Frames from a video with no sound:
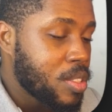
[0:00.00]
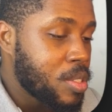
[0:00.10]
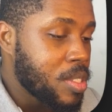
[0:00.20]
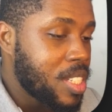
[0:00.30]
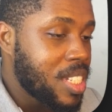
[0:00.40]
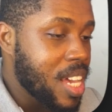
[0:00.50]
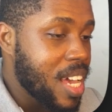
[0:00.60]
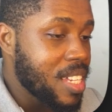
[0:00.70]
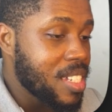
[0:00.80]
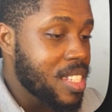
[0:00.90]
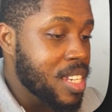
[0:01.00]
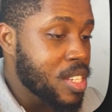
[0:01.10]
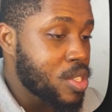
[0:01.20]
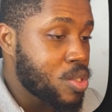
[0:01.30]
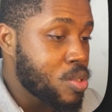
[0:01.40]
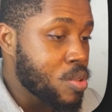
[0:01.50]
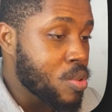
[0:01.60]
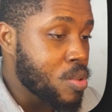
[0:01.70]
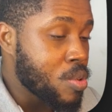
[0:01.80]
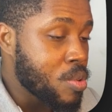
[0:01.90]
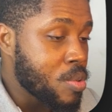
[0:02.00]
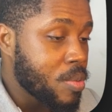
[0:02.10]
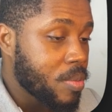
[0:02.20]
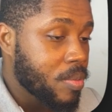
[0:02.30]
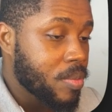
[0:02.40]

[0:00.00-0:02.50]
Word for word: to change this to